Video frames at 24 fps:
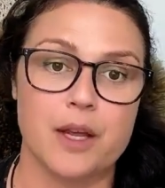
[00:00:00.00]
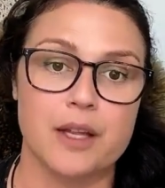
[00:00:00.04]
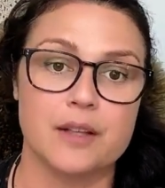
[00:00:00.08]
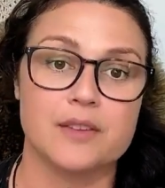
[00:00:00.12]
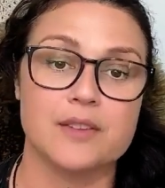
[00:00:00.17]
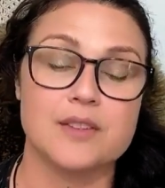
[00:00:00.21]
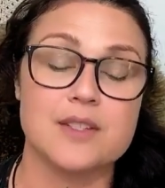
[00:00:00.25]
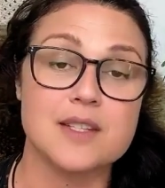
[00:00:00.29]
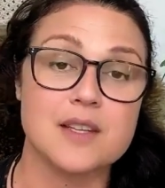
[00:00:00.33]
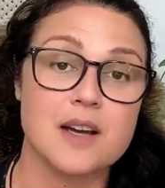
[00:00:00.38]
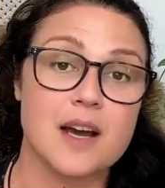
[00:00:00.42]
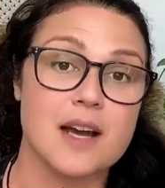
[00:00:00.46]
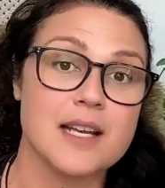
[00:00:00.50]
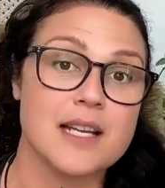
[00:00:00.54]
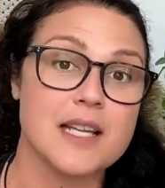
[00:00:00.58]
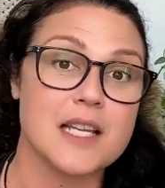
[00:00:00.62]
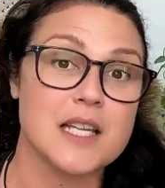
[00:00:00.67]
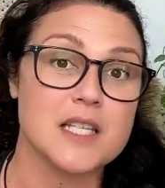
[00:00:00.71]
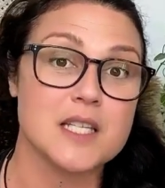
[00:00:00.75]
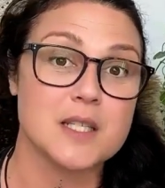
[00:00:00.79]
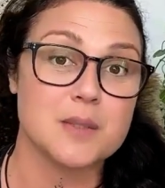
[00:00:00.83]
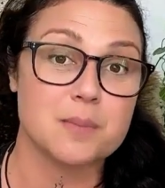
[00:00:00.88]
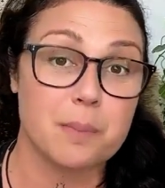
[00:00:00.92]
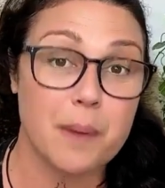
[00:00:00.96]
It's designed
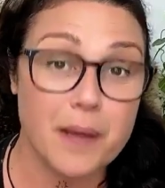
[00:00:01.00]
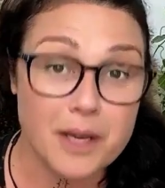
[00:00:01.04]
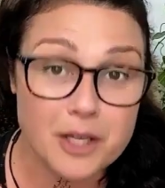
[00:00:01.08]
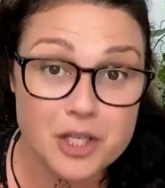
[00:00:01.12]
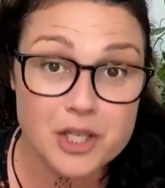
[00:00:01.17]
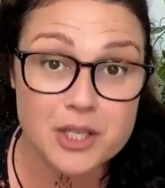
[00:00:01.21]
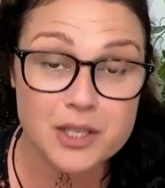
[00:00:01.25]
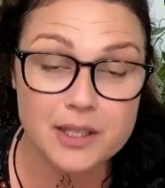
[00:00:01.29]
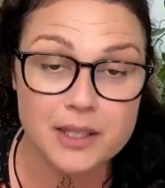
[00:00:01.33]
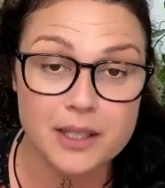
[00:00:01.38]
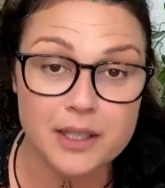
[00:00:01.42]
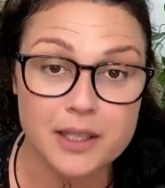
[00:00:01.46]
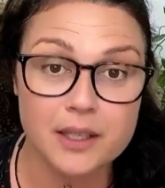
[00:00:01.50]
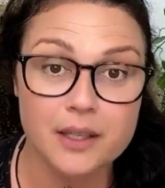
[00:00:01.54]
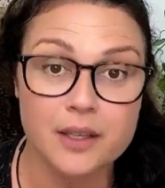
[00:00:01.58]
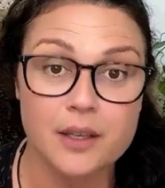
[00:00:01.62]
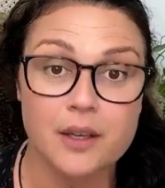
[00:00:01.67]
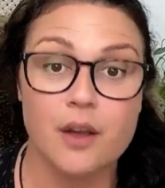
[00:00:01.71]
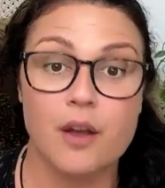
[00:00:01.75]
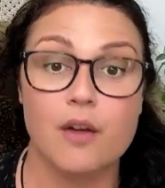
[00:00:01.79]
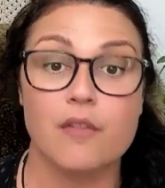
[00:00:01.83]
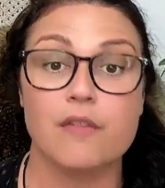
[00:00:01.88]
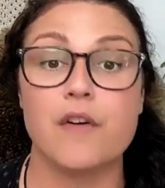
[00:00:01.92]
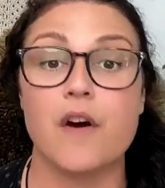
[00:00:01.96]
especially
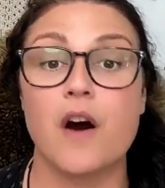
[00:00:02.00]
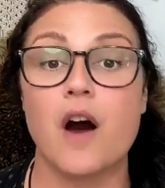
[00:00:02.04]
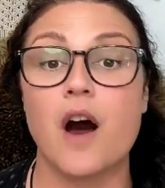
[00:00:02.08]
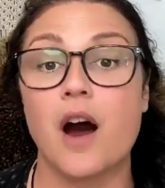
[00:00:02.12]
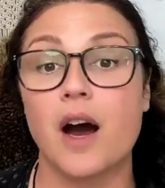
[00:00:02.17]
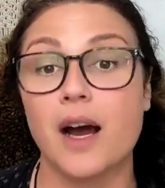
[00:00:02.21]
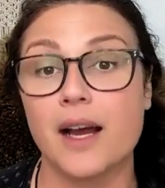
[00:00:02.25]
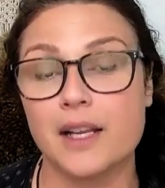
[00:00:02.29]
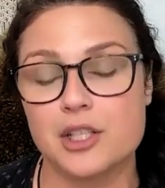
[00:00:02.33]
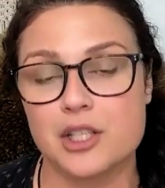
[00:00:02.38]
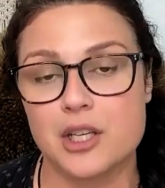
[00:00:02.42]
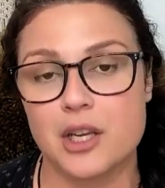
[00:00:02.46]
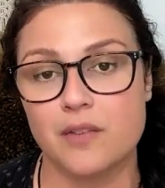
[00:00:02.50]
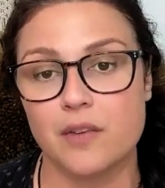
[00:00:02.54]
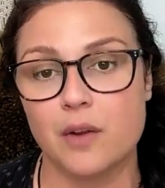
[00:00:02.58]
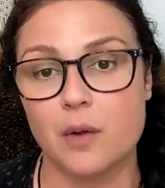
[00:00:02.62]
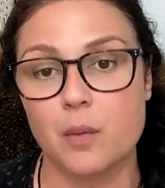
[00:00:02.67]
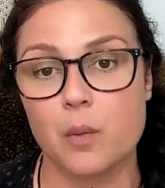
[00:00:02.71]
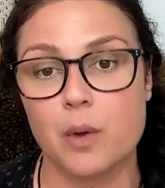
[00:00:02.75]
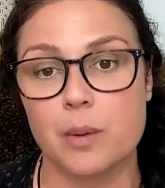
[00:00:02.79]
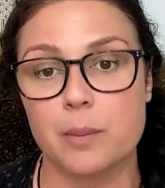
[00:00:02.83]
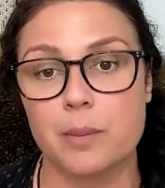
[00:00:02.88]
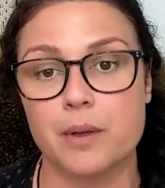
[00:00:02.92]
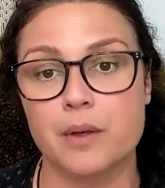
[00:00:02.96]
for high achieving
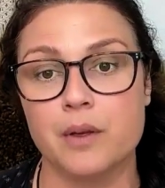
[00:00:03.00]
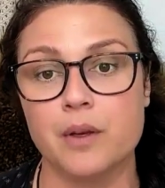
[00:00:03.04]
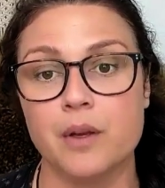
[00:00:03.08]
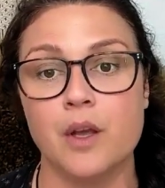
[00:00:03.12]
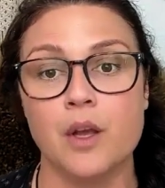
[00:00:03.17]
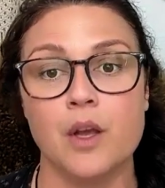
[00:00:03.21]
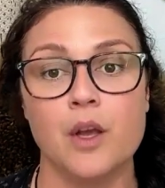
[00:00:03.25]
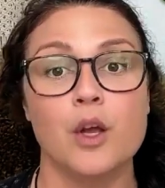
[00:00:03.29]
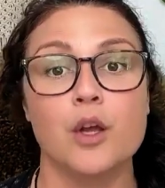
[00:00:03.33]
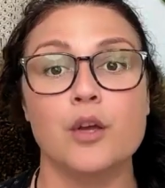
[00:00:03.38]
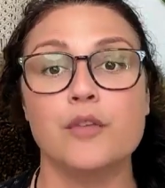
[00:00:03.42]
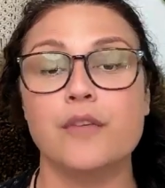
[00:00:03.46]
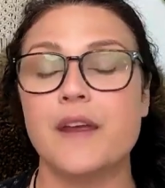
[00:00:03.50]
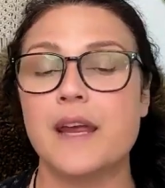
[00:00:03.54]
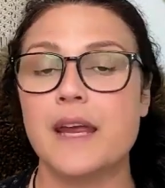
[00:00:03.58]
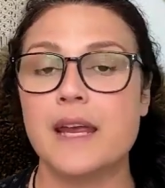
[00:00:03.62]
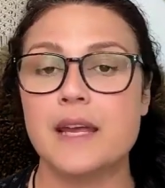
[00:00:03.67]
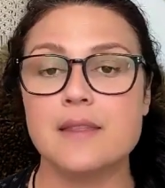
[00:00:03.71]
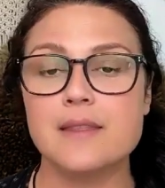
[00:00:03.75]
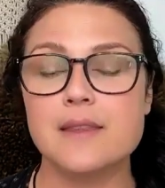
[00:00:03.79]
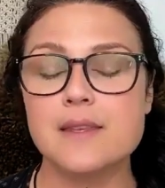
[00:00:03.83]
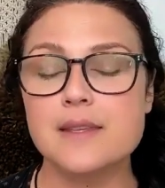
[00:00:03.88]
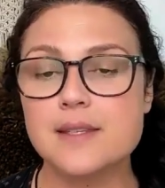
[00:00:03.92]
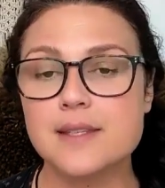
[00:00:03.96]
women who've
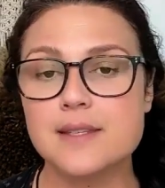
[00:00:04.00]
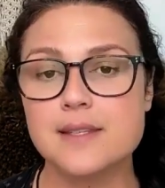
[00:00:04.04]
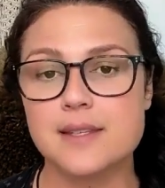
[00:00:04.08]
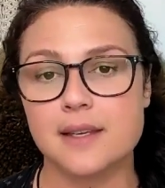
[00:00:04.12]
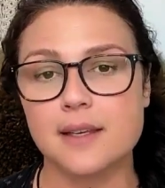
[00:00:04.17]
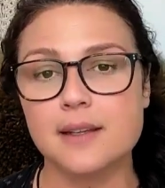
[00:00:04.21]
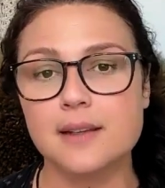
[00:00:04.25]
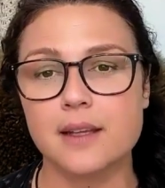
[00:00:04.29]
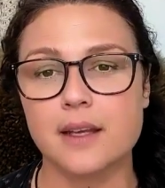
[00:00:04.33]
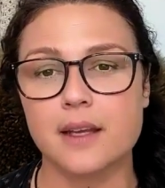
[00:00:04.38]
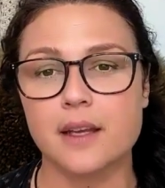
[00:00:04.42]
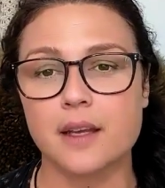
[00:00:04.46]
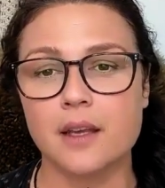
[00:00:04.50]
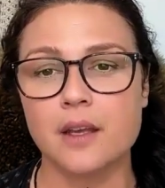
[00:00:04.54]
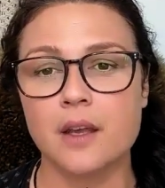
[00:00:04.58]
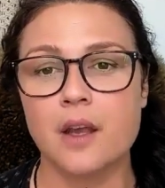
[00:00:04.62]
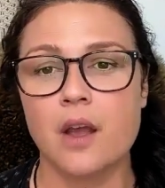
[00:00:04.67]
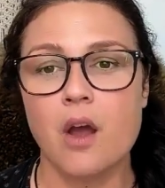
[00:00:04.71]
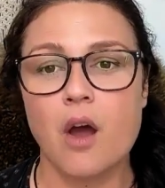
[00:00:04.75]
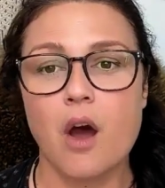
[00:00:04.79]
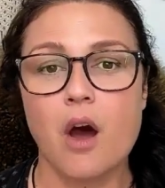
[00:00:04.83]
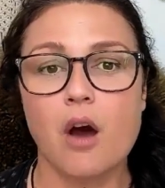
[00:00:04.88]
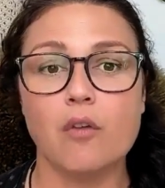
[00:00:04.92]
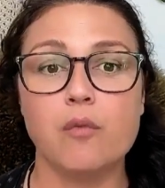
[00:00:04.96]
hit the ceiling
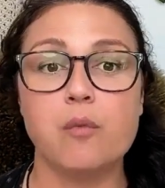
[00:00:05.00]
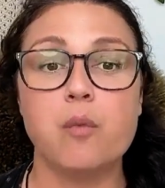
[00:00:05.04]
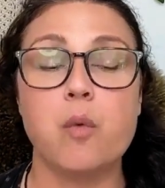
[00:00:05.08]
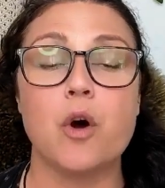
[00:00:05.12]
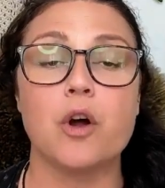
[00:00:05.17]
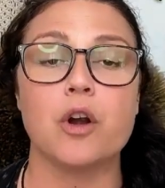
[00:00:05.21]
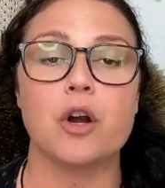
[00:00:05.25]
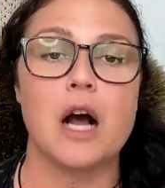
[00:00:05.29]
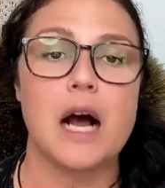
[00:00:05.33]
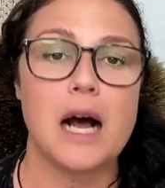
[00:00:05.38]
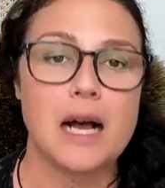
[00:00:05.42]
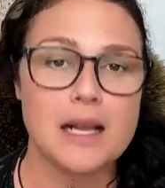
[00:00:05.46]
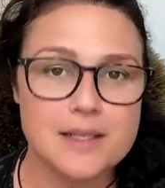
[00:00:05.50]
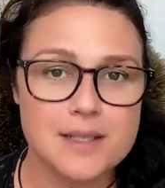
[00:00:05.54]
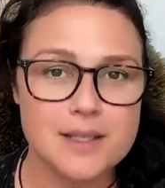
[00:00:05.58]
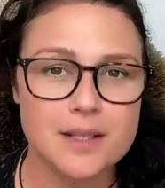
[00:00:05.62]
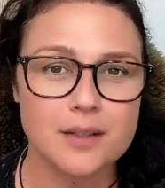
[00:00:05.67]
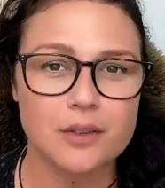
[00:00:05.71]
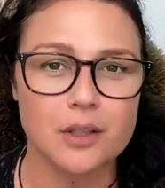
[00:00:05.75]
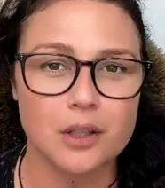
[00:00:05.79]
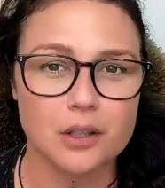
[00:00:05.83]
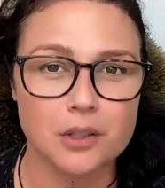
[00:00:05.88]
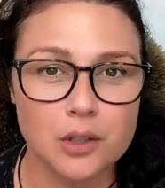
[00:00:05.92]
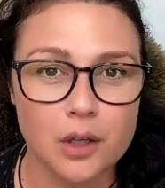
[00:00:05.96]
of what
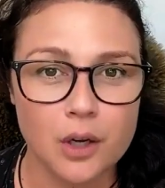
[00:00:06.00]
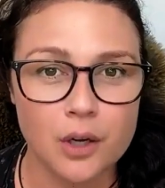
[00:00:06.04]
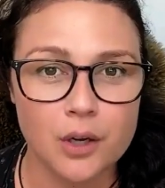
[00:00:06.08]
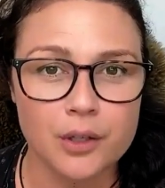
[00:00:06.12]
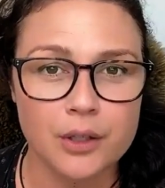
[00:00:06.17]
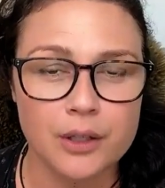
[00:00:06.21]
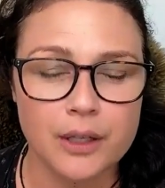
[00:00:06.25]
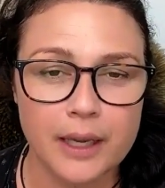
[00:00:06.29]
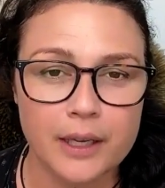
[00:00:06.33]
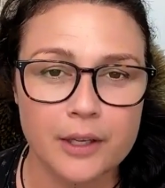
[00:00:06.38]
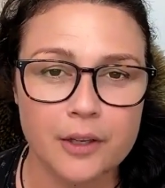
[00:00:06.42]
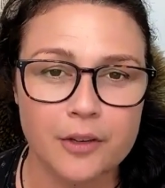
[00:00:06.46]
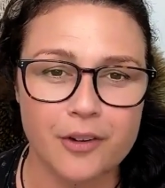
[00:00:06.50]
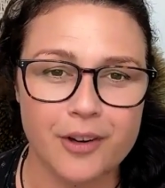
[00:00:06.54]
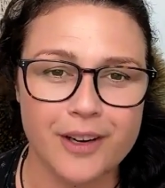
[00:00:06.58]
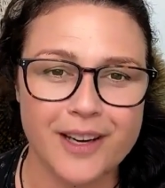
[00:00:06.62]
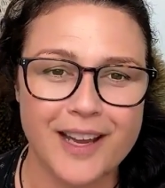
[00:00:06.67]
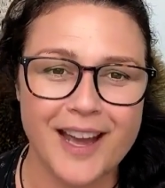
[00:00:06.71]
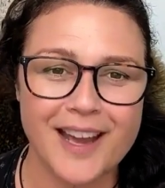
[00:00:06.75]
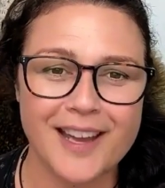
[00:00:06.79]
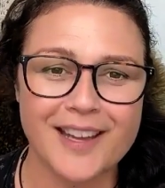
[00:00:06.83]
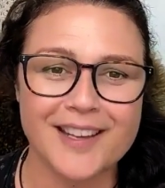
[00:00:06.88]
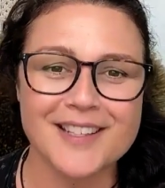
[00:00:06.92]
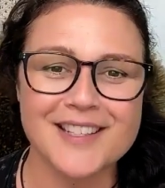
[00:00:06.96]
hustle alone can
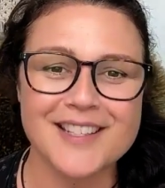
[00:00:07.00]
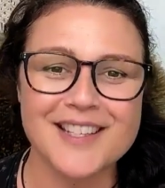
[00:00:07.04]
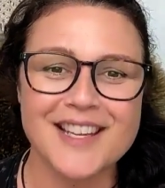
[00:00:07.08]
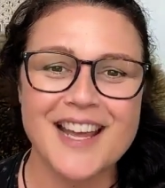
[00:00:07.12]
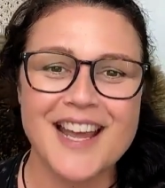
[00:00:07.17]
create.